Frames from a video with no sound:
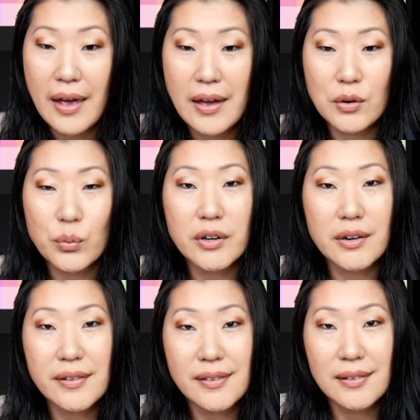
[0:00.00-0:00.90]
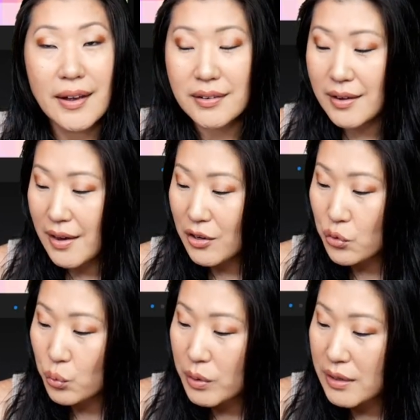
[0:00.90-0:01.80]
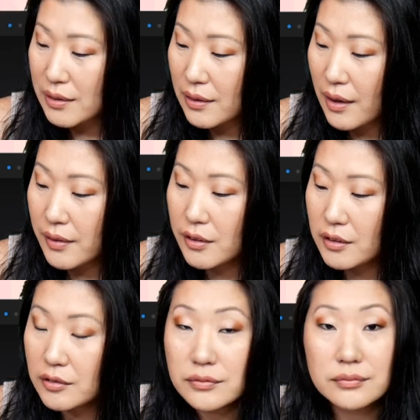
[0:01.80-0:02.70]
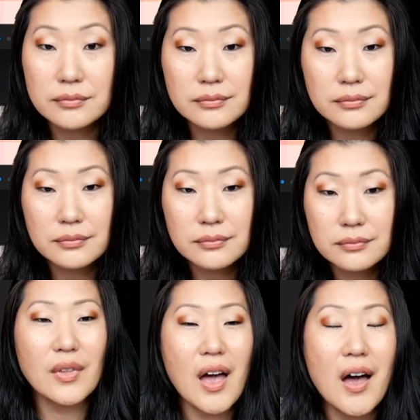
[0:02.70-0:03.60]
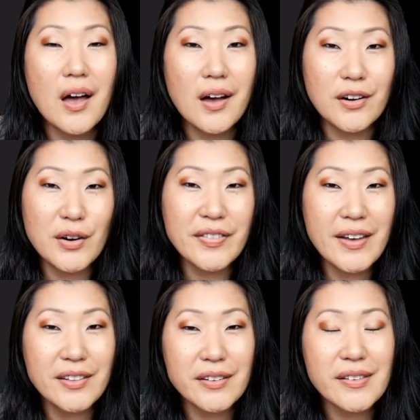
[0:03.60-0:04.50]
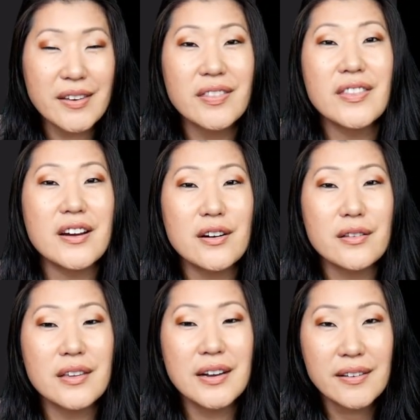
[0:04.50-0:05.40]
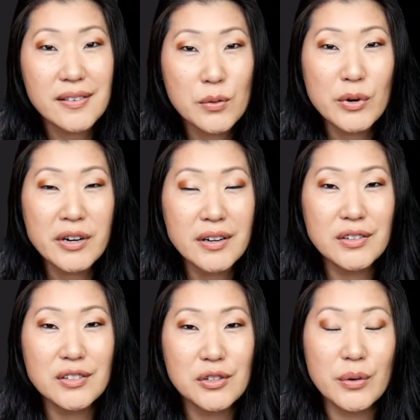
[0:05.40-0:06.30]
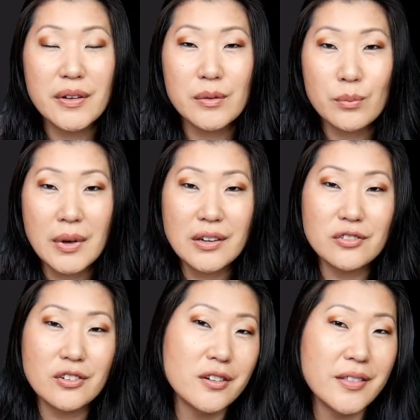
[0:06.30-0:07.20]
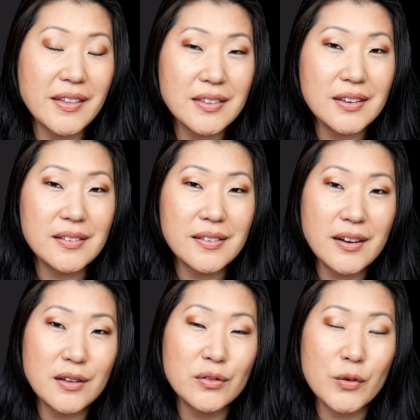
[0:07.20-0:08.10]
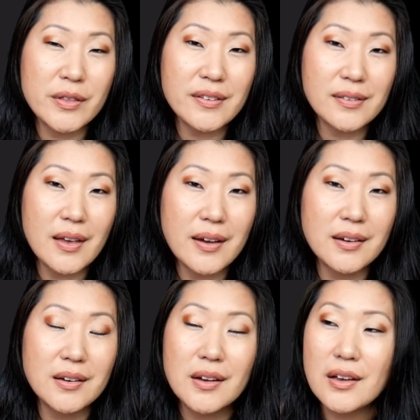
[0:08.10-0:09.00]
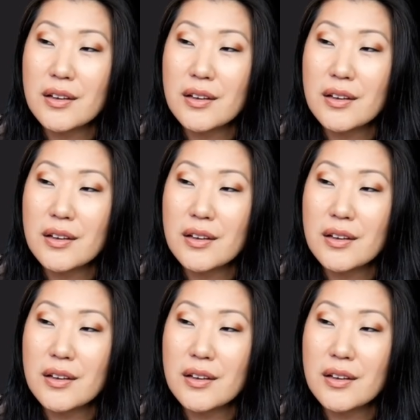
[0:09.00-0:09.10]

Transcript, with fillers: and we're going to select a green color. All right, that looks good there. The next thing we're gonna do is make sure that the settings for the slide